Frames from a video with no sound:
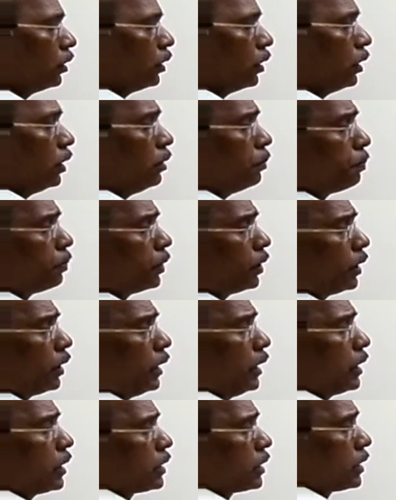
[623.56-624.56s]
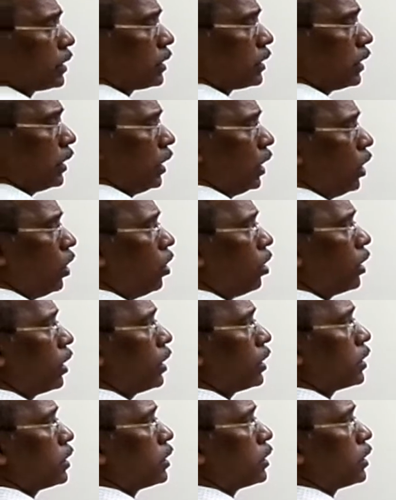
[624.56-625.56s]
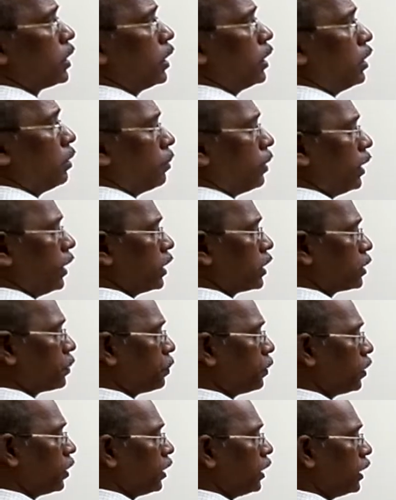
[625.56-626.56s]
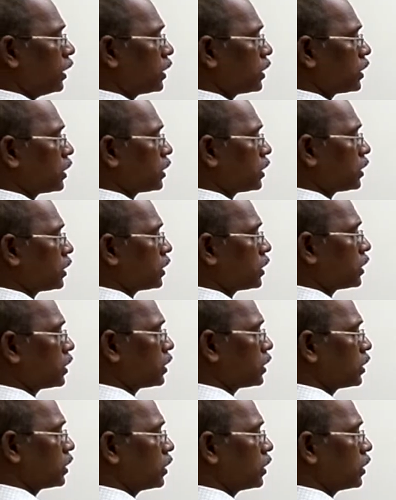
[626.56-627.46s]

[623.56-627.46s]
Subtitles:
e power x, log x is nothing but x power x